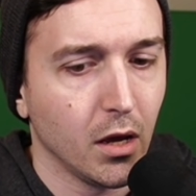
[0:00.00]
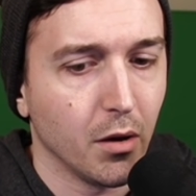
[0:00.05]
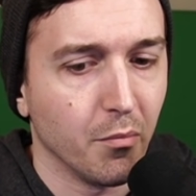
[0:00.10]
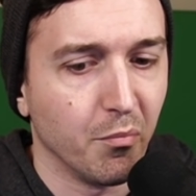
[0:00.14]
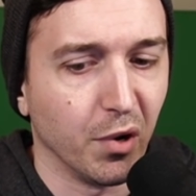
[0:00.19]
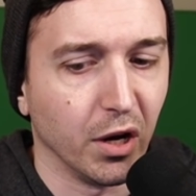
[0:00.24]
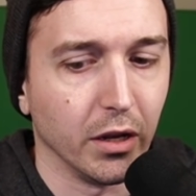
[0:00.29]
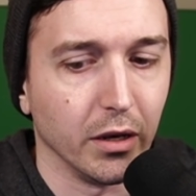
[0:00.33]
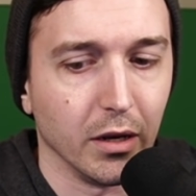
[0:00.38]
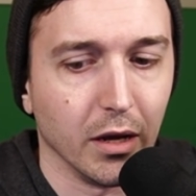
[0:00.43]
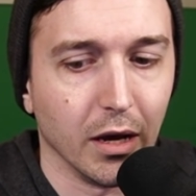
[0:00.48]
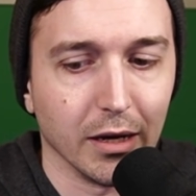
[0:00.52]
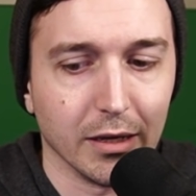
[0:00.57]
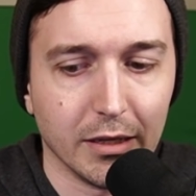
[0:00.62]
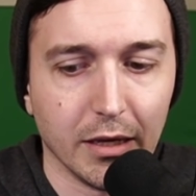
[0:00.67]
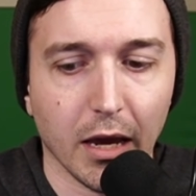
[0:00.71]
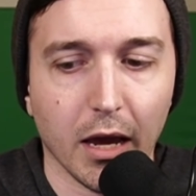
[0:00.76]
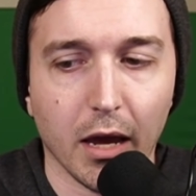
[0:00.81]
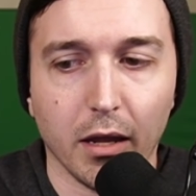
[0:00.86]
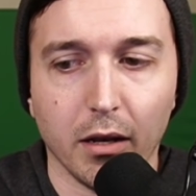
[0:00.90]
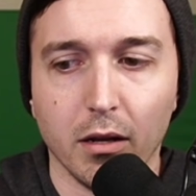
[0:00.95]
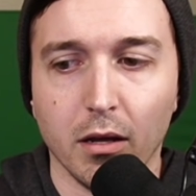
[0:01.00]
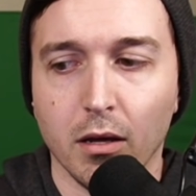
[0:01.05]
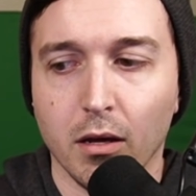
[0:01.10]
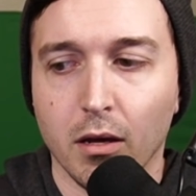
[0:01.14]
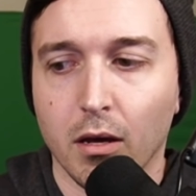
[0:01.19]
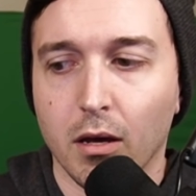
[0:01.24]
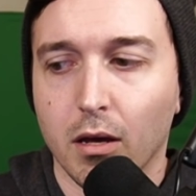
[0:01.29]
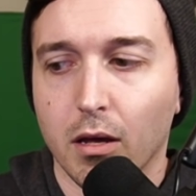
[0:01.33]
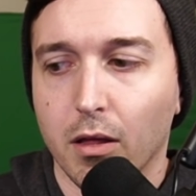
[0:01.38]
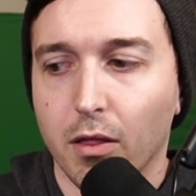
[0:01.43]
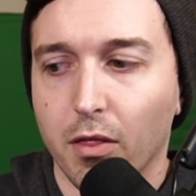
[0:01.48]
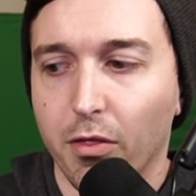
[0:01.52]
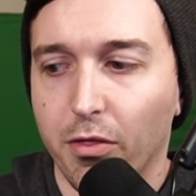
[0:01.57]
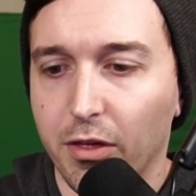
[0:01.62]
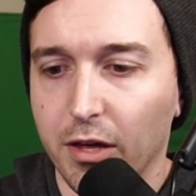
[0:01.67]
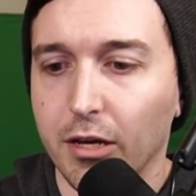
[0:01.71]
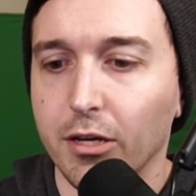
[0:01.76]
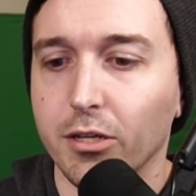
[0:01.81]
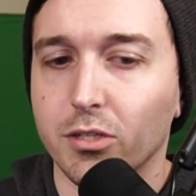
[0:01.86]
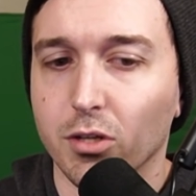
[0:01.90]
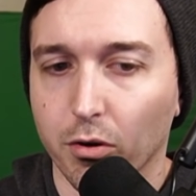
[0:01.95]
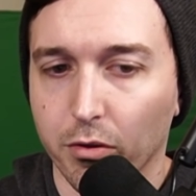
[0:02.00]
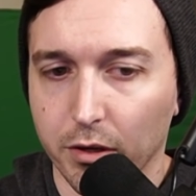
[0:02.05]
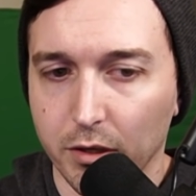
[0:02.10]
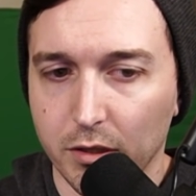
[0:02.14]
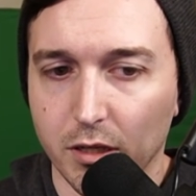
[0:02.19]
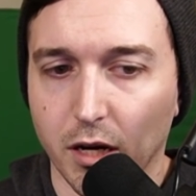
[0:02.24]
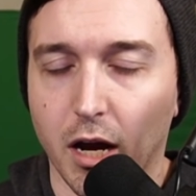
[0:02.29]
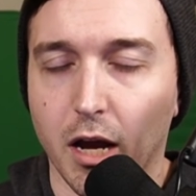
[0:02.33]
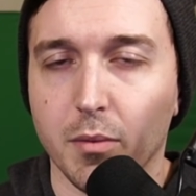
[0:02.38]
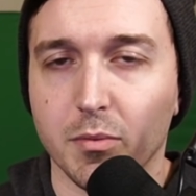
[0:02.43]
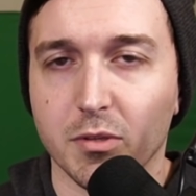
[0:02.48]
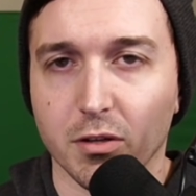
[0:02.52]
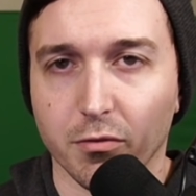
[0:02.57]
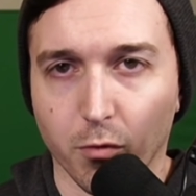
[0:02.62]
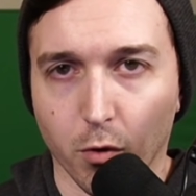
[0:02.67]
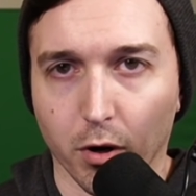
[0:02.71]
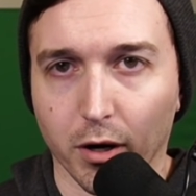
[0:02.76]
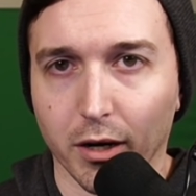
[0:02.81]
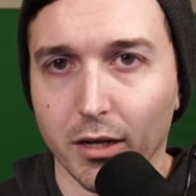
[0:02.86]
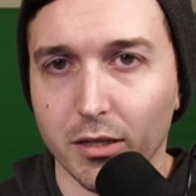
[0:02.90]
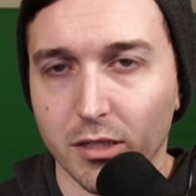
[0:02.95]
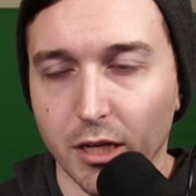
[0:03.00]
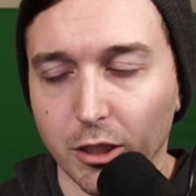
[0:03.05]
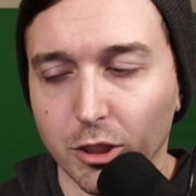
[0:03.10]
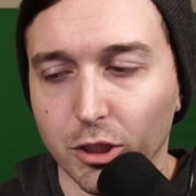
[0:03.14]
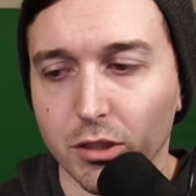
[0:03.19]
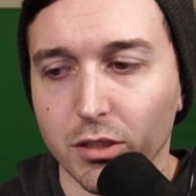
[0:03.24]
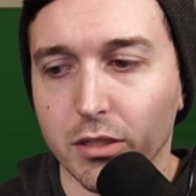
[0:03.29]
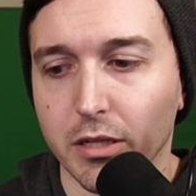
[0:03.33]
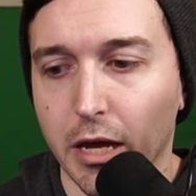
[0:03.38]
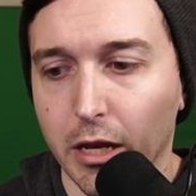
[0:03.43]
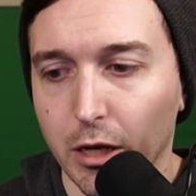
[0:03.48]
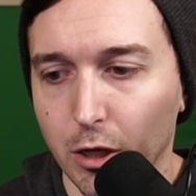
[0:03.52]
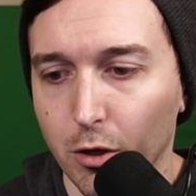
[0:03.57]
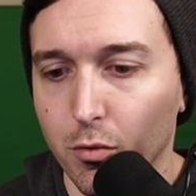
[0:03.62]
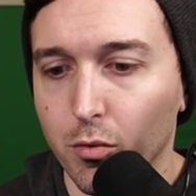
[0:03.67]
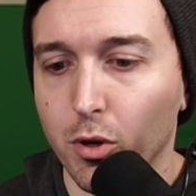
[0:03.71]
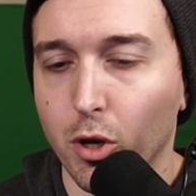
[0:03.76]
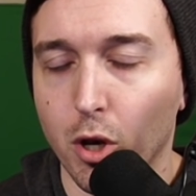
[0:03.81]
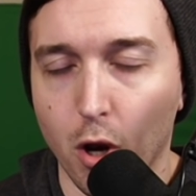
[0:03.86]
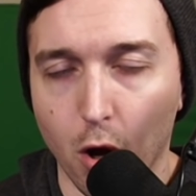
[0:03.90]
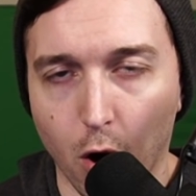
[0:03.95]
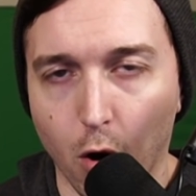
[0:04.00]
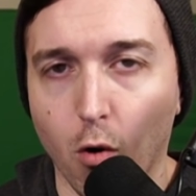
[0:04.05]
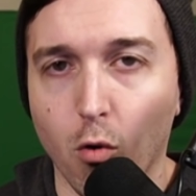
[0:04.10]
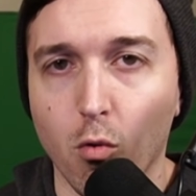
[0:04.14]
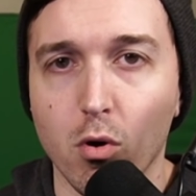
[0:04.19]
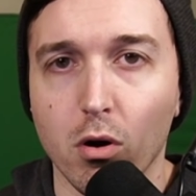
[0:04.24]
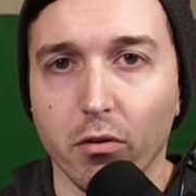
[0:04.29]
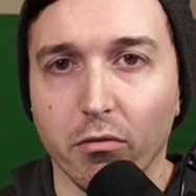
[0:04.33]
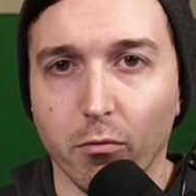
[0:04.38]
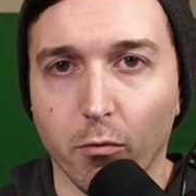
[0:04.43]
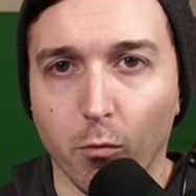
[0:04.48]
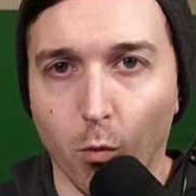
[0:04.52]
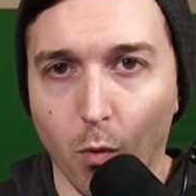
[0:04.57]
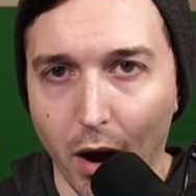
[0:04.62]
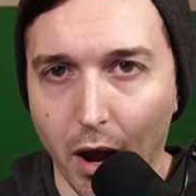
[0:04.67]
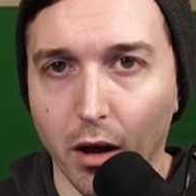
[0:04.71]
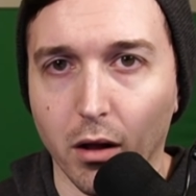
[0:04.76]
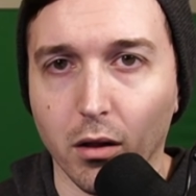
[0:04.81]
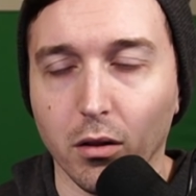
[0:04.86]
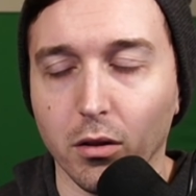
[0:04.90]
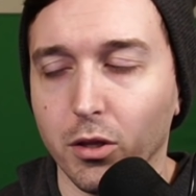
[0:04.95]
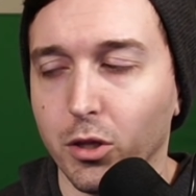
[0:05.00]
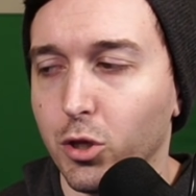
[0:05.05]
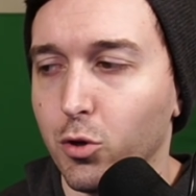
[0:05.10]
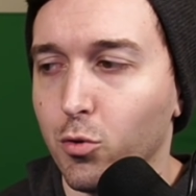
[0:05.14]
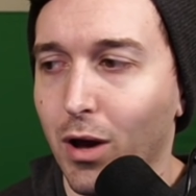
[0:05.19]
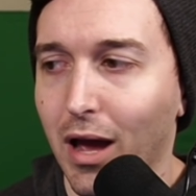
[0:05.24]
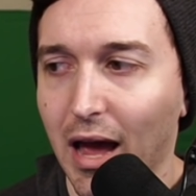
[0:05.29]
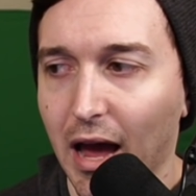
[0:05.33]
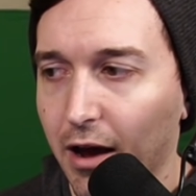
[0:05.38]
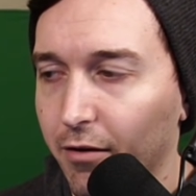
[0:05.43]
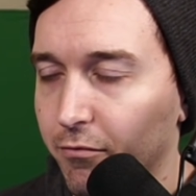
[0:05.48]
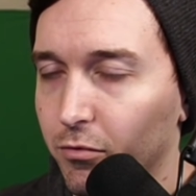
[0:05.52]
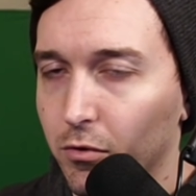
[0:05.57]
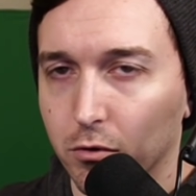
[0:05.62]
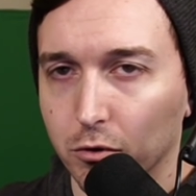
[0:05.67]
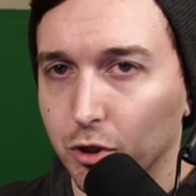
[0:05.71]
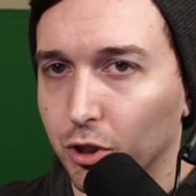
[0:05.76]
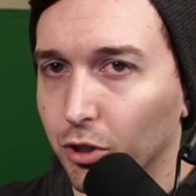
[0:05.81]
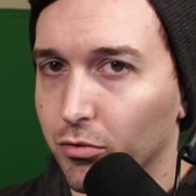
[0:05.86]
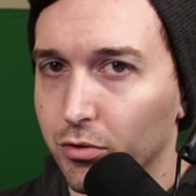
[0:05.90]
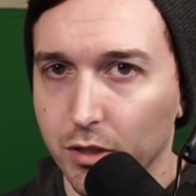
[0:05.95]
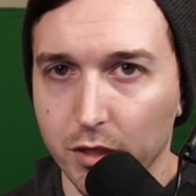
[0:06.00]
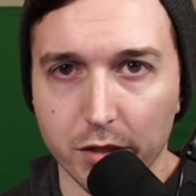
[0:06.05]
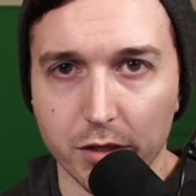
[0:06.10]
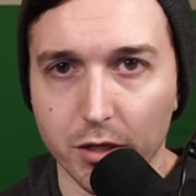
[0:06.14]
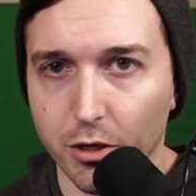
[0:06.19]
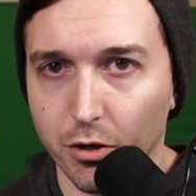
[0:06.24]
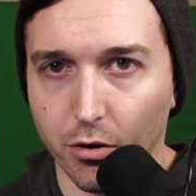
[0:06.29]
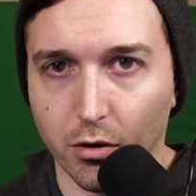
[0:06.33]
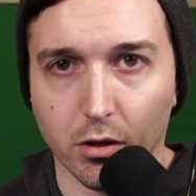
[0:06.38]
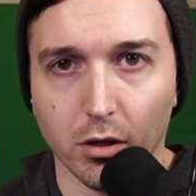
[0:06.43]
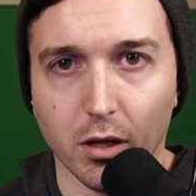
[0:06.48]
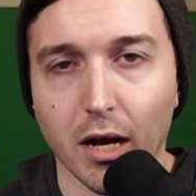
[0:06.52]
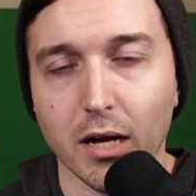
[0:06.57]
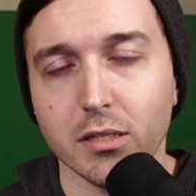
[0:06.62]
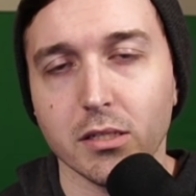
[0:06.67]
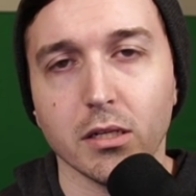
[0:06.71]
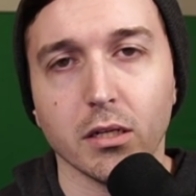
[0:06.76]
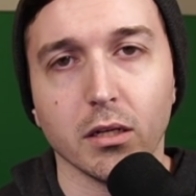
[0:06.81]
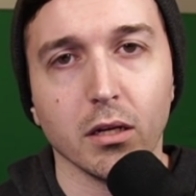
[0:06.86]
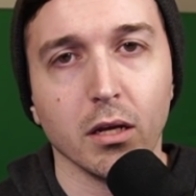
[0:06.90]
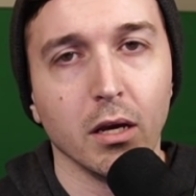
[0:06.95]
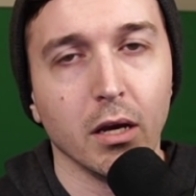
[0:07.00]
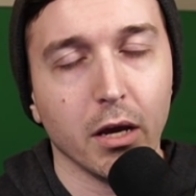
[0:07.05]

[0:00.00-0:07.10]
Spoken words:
But again, these are the types of organizations that you know well. You have their jerseys in your closet.